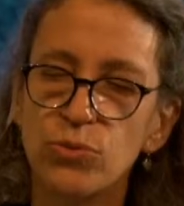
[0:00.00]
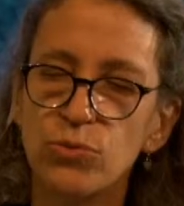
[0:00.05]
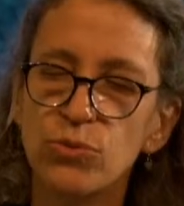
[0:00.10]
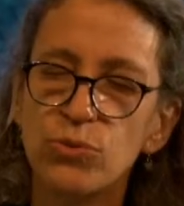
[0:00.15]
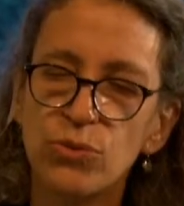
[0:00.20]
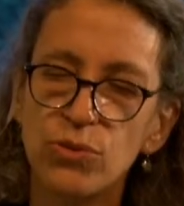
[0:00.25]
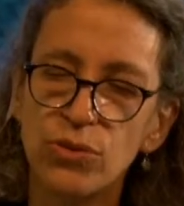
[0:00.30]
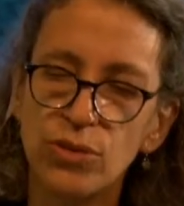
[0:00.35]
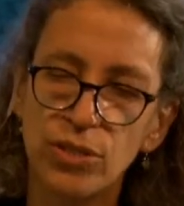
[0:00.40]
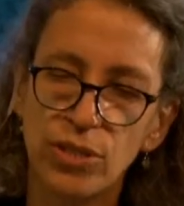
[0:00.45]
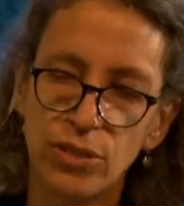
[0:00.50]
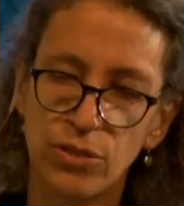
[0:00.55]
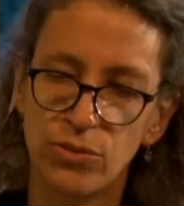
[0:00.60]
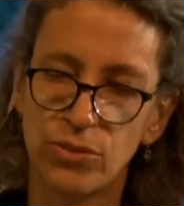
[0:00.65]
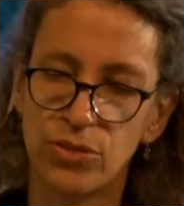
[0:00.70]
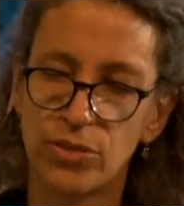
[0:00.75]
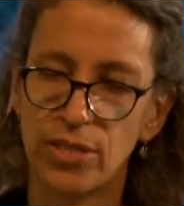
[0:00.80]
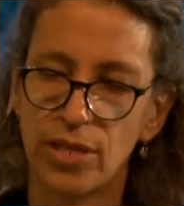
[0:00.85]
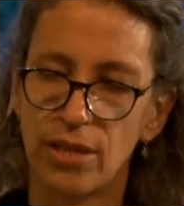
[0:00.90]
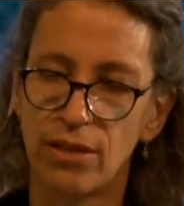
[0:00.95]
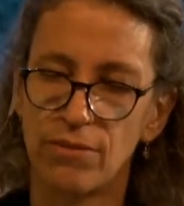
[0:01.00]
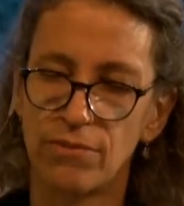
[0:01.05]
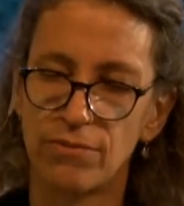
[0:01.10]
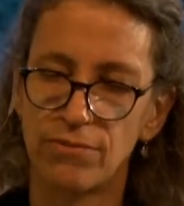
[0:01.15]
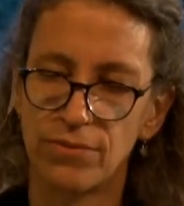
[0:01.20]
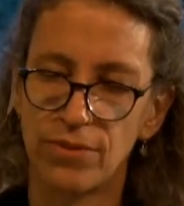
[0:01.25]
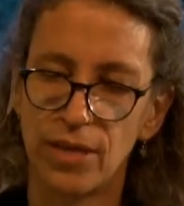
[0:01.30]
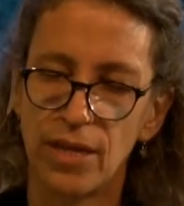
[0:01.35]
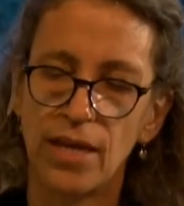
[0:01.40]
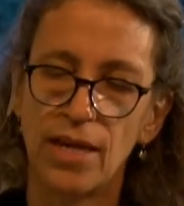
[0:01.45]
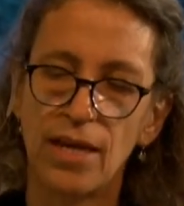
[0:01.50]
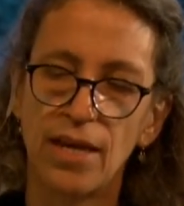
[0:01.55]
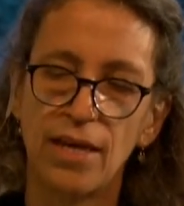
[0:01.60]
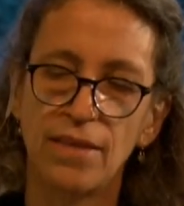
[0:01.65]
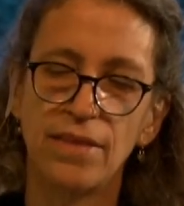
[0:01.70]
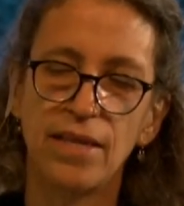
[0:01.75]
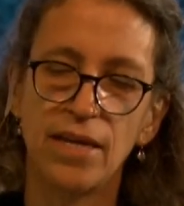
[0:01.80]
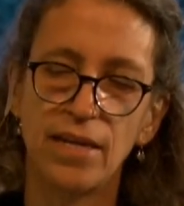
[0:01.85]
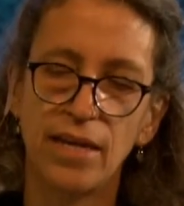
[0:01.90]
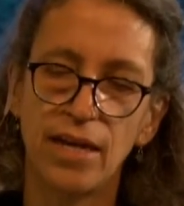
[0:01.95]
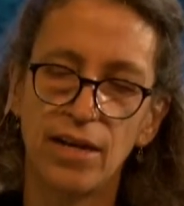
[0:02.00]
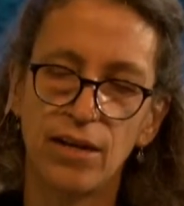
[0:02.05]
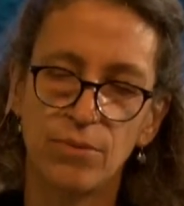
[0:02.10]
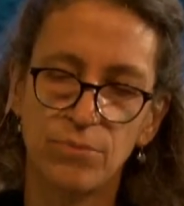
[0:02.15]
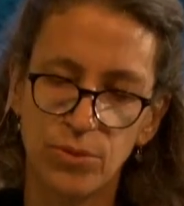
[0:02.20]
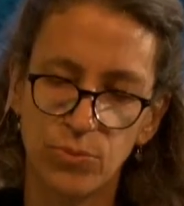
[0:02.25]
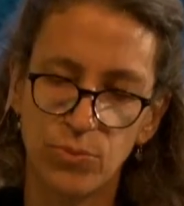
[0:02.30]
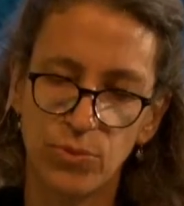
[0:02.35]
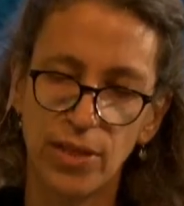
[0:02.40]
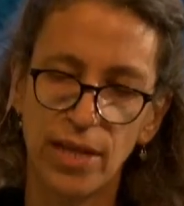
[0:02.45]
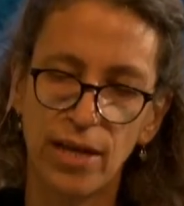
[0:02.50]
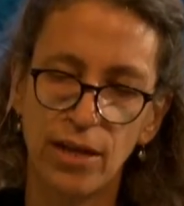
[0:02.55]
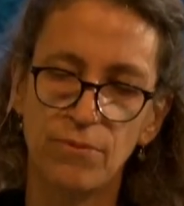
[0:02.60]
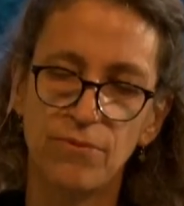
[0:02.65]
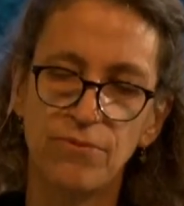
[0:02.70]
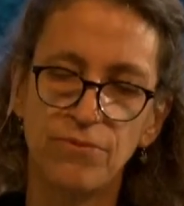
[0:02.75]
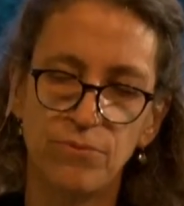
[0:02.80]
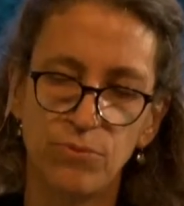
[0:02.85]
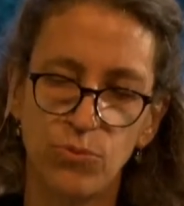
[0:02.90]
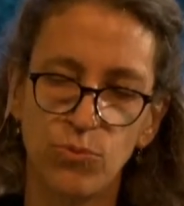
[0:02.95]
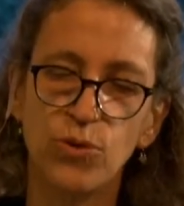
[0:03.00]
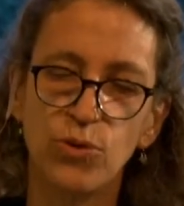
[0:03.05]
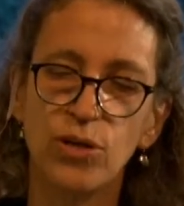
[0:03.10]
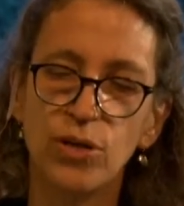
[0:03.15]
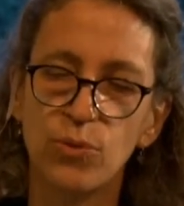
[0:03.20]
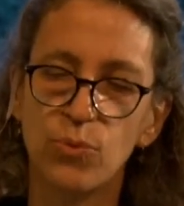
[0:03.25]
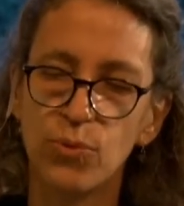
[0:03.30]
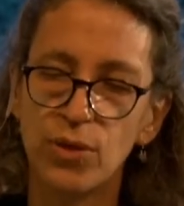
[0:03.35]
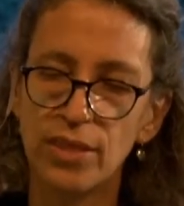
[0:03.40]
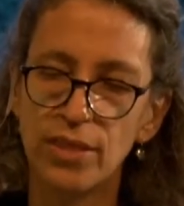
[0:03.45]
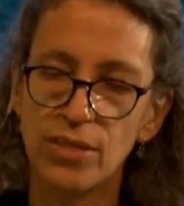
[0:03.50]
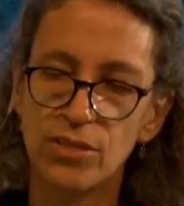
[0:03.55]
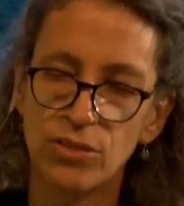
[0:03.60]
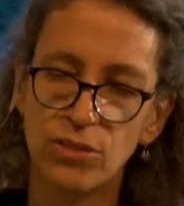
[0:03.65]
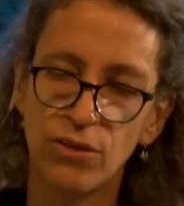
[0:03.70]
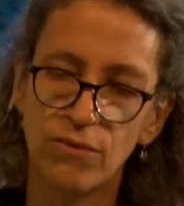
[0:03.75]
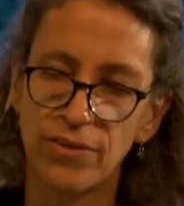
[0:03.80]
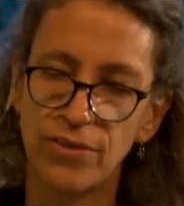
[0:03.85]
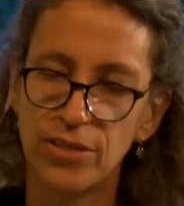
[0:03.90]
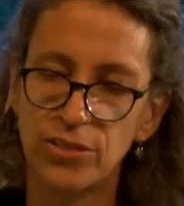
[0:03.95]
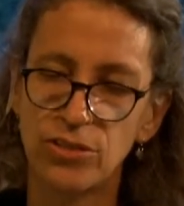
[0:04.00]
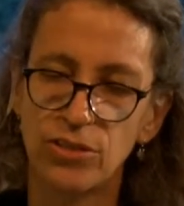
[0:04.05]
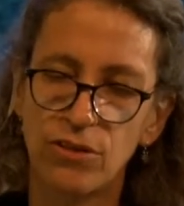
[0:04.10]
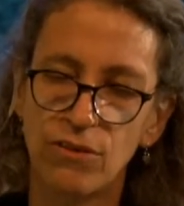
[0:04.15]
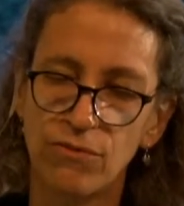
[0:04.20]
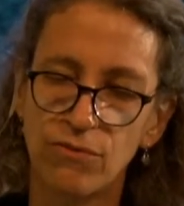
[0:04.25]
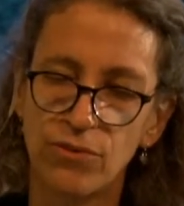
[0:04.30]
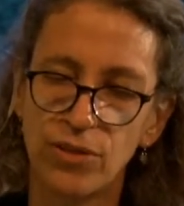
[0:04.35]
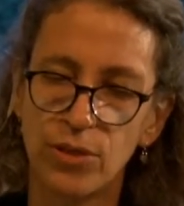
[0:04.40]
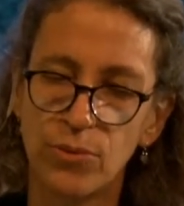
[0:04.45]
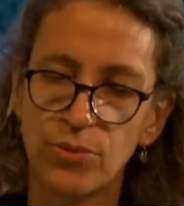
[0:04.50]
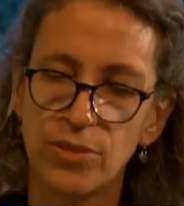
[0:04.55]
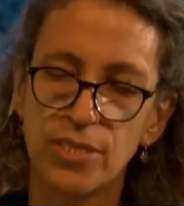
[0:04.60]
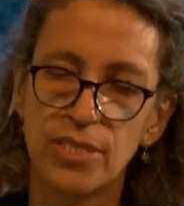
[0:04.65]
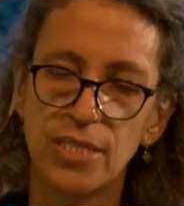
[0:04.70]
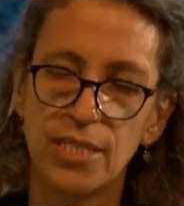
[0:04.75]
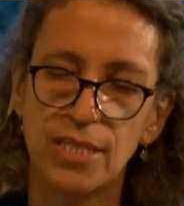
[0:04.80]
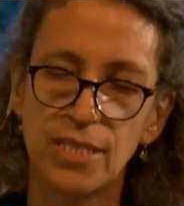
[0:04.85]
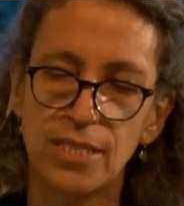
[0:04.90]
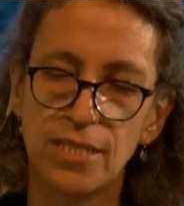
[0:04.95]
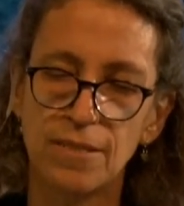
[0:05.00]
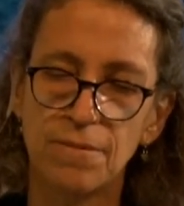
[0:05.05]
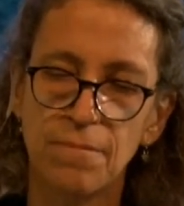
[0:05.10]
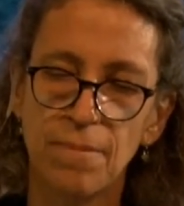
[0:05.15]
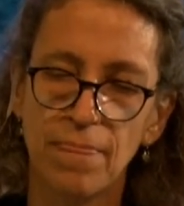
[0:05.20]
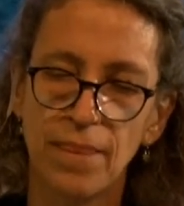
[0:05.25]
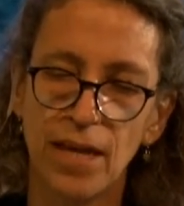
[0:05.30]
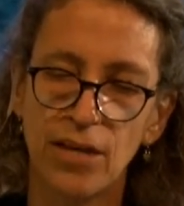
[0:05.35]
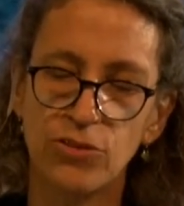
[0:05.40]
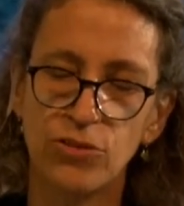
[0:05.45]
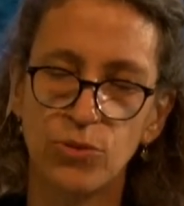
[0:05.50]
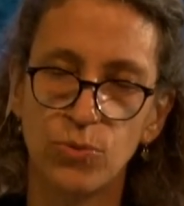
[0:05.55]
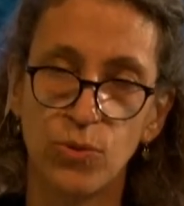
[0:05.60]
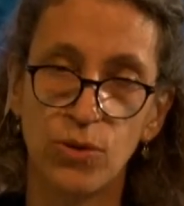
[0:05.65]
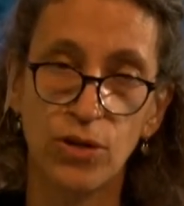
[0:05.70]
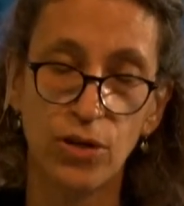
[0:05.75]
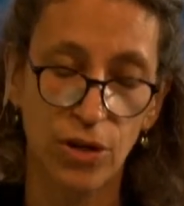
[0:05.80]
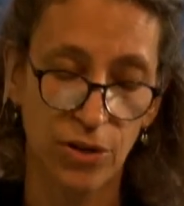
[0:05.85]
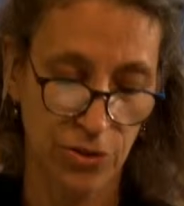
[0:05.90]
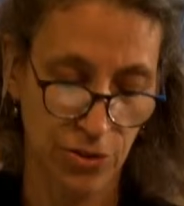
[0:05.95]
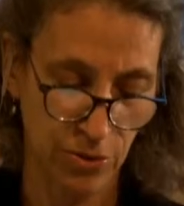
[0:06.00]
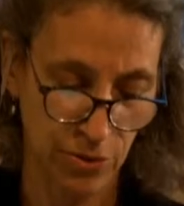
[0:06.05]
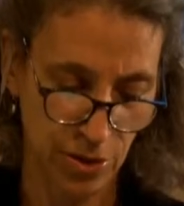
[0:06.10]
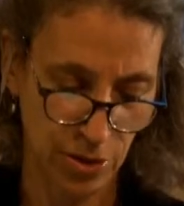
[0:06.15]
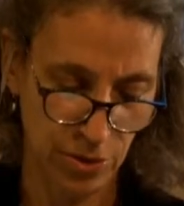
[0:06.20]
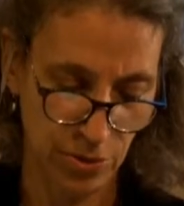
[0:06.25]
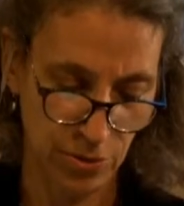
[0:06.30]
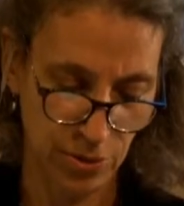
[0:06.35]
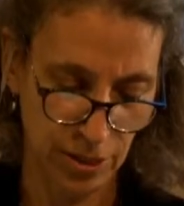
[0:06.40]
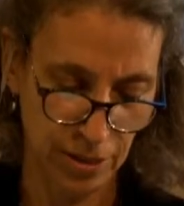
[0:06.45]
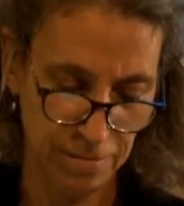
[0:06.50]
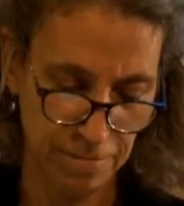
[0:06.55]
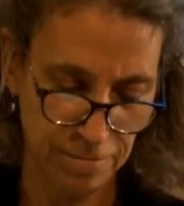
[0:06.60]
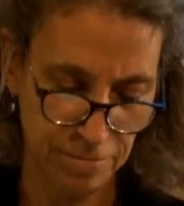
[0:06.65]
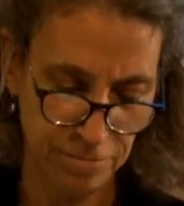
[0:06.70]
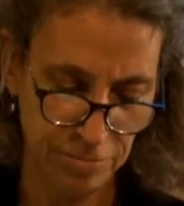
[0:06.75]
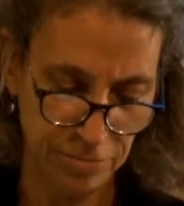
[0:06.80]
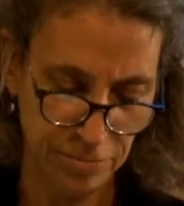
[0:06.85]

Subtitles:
truth to yourself, and that will help work with the solfeggio frequencies as you work on your own.